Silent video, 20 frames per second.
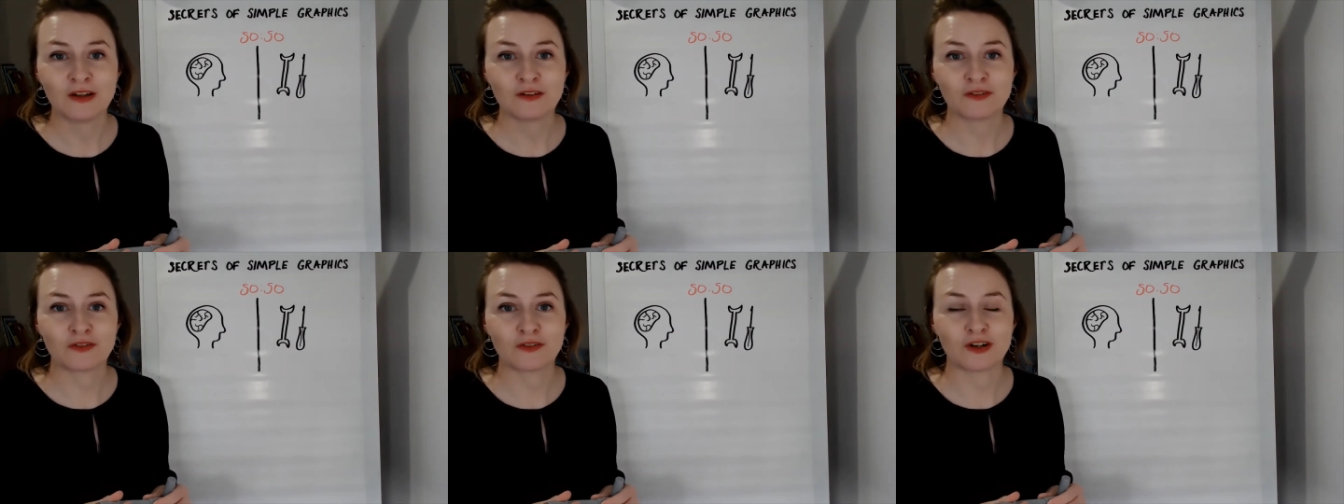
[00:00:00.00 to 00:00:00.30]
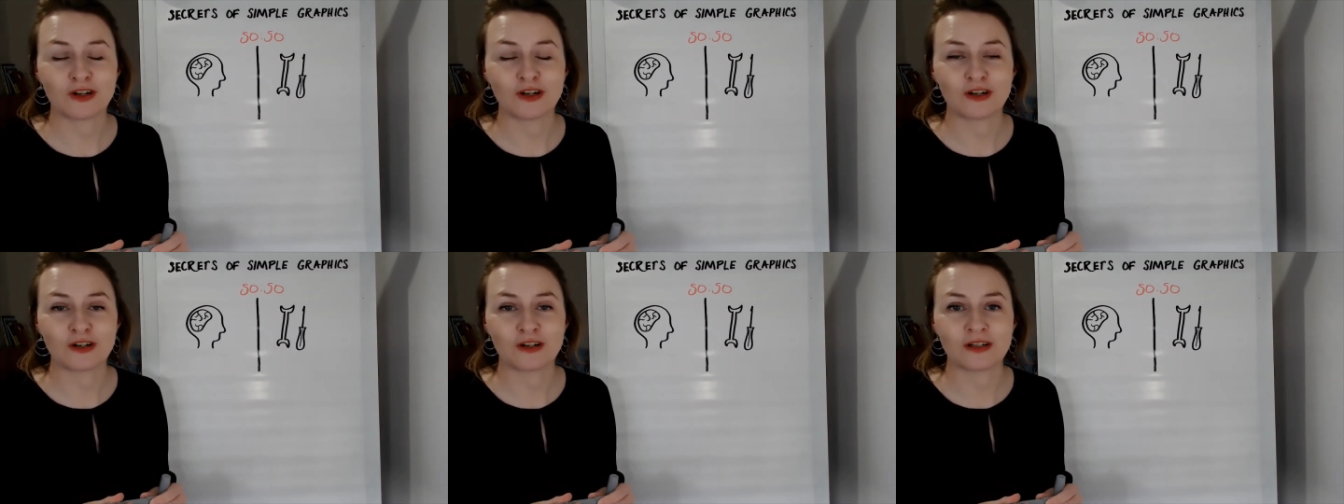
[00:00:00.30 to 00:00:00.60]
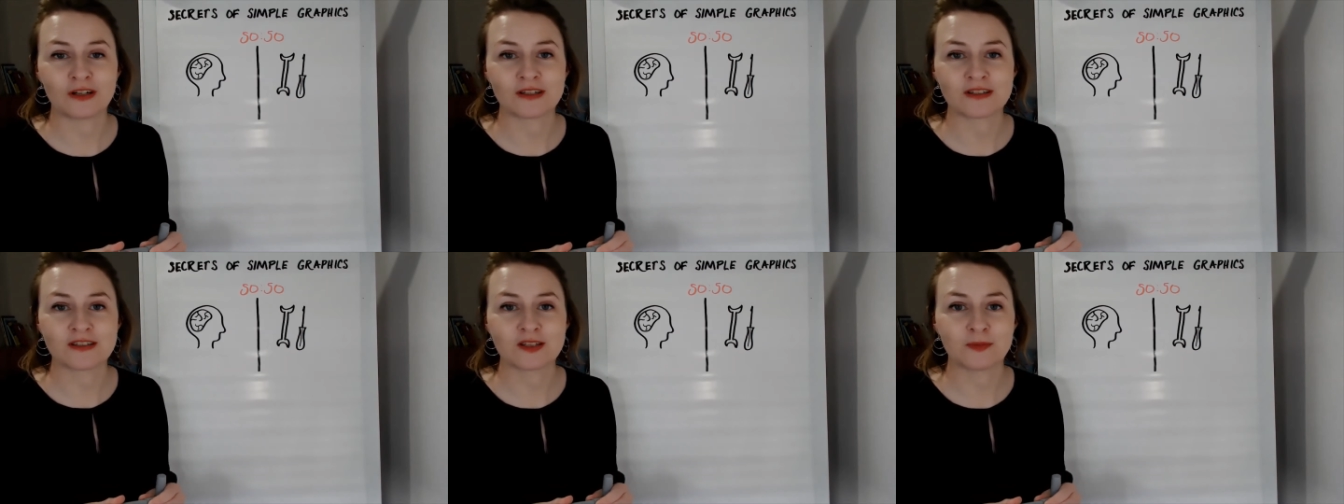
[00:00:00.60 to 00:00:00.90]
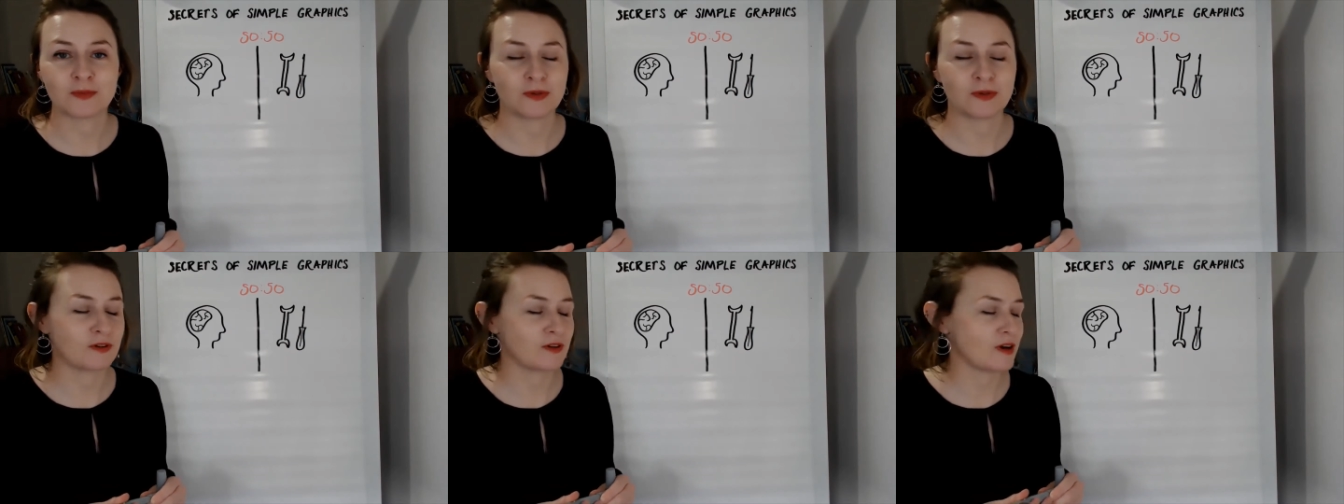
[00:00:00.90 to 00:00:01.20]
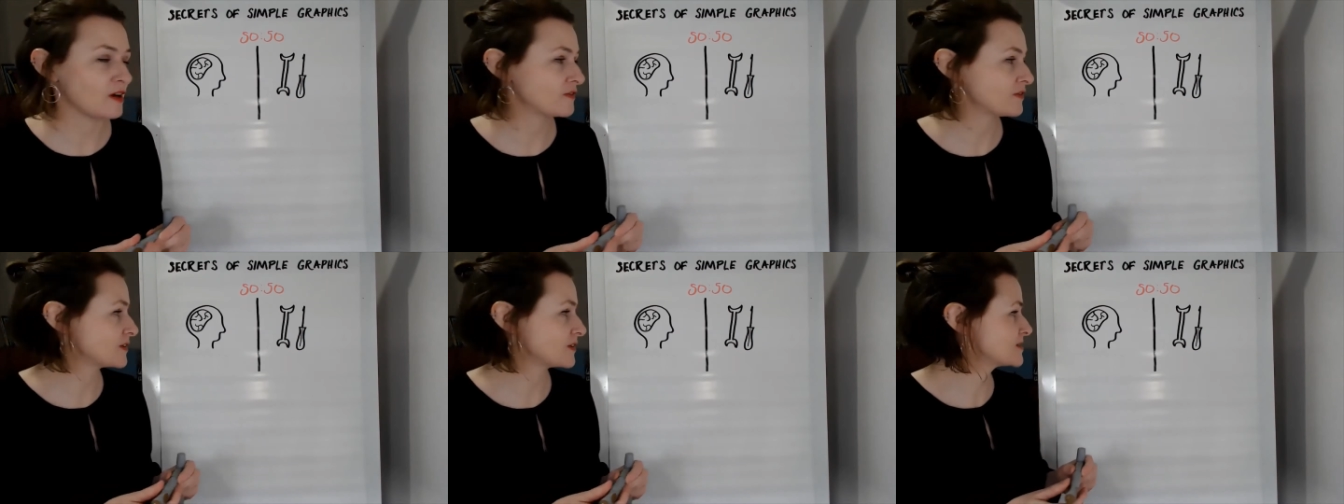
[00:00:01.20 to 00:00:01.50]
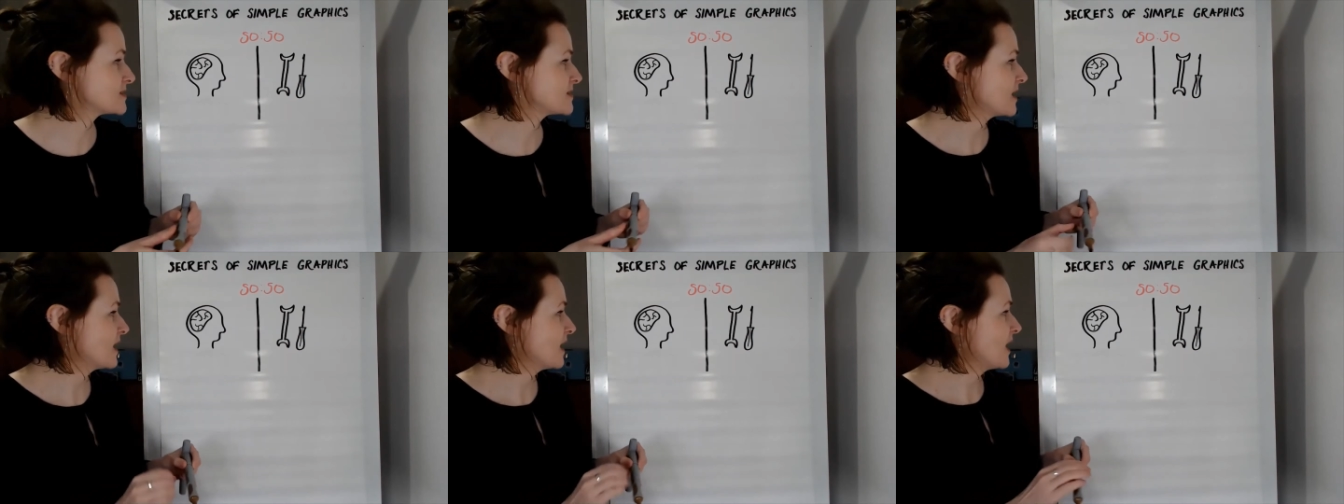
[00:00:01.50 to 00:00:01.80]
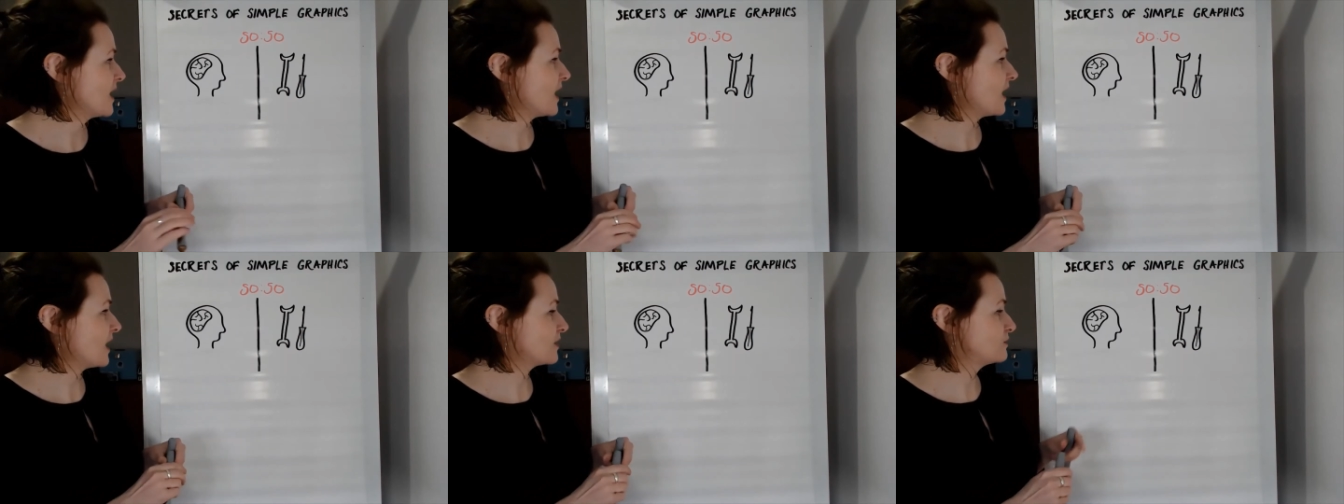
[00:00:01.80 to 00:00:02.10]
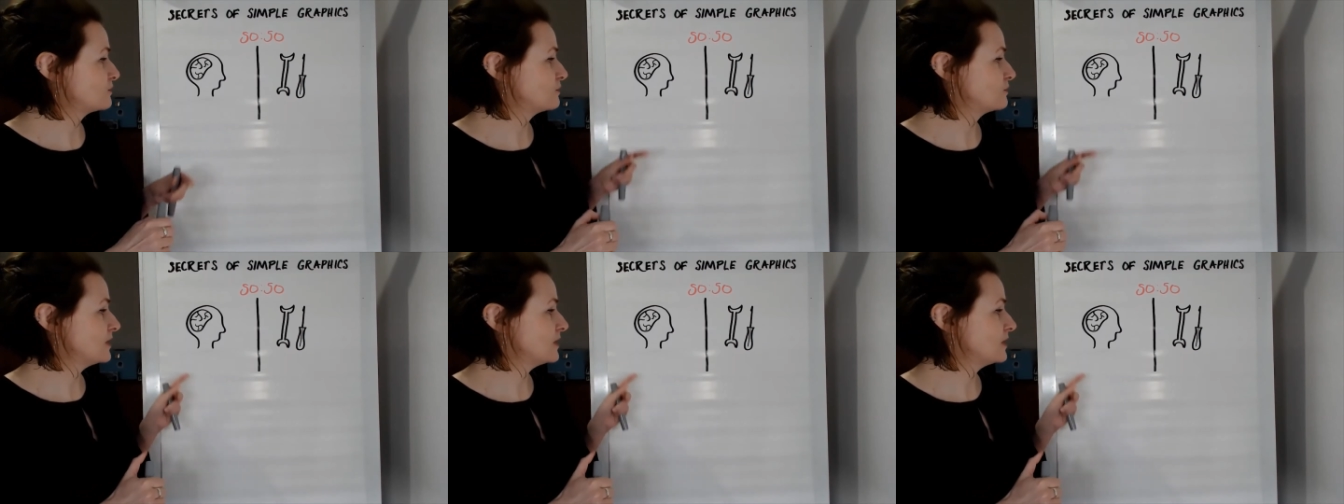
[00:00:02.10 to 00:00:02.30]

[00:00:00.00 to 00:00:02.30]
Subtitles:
for learning simple graphics? And